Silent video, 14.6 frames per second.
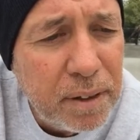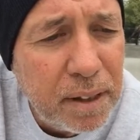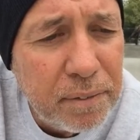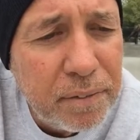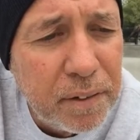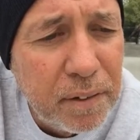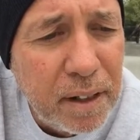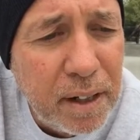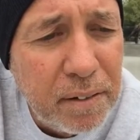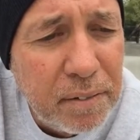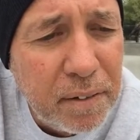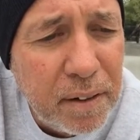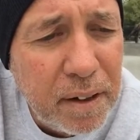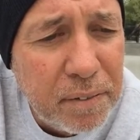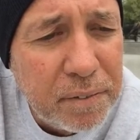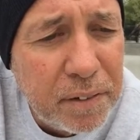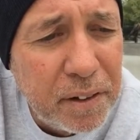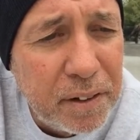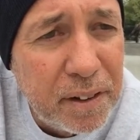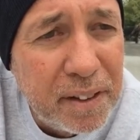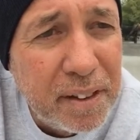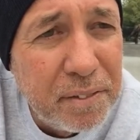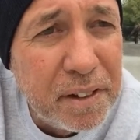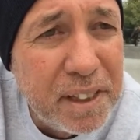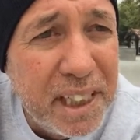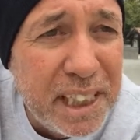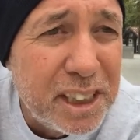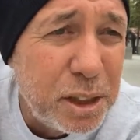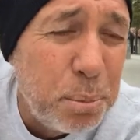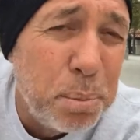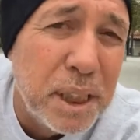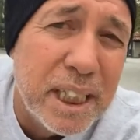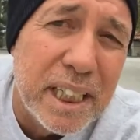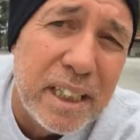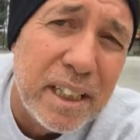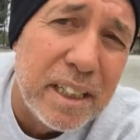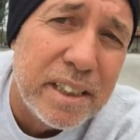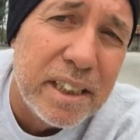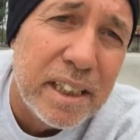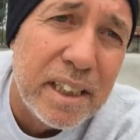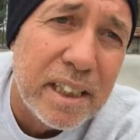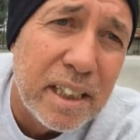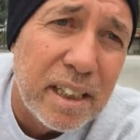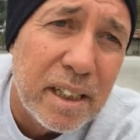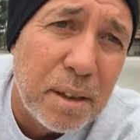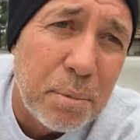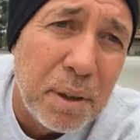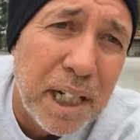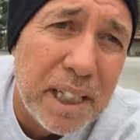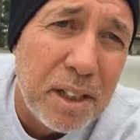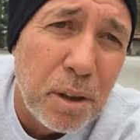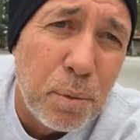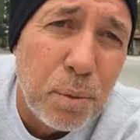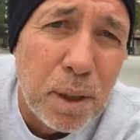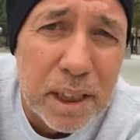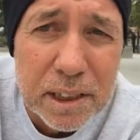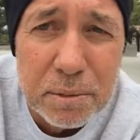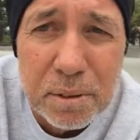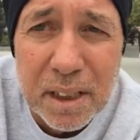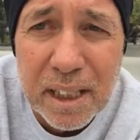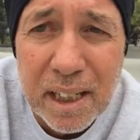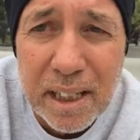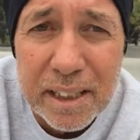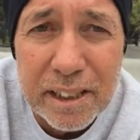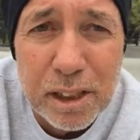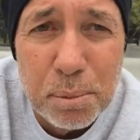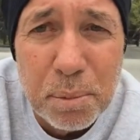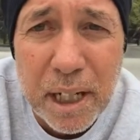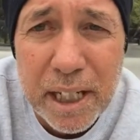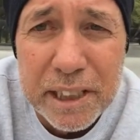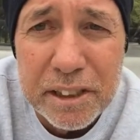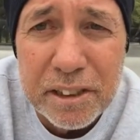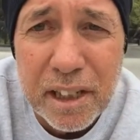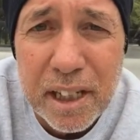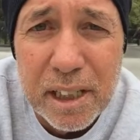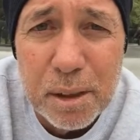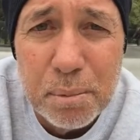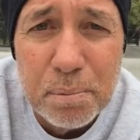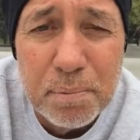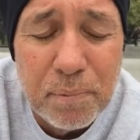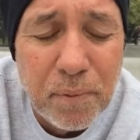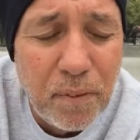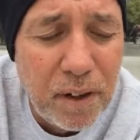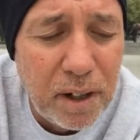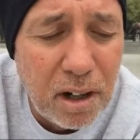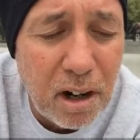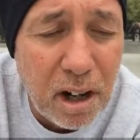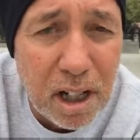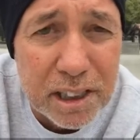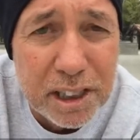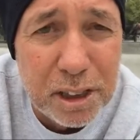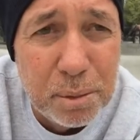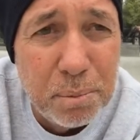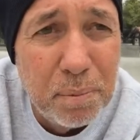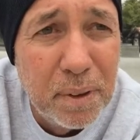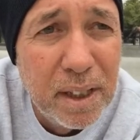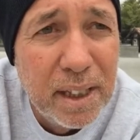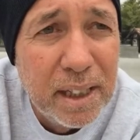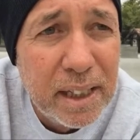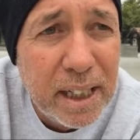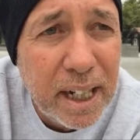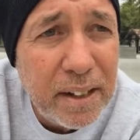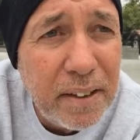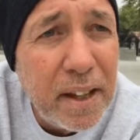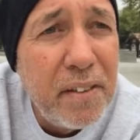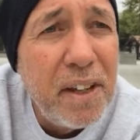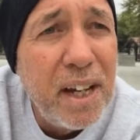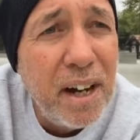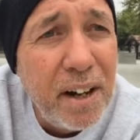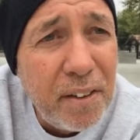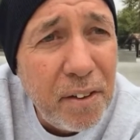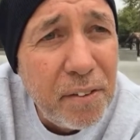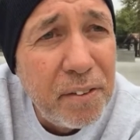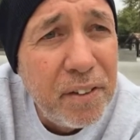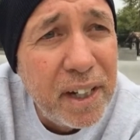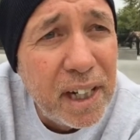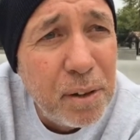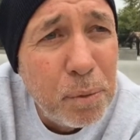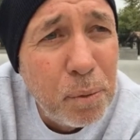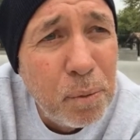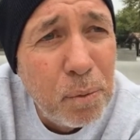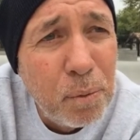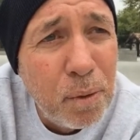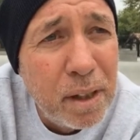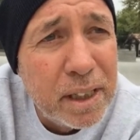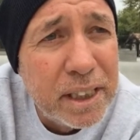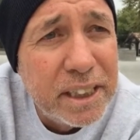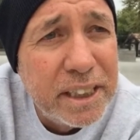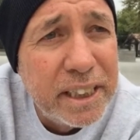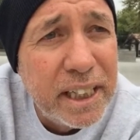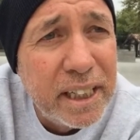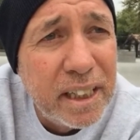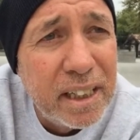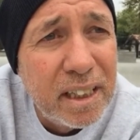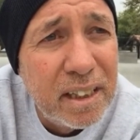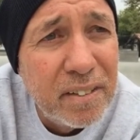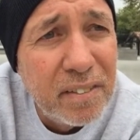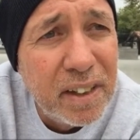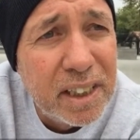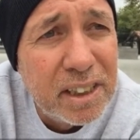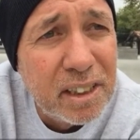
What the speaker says: if your knees are bugging on you, I know Russ really liked them. I tried them, they're awesome. And then the other thing I want to share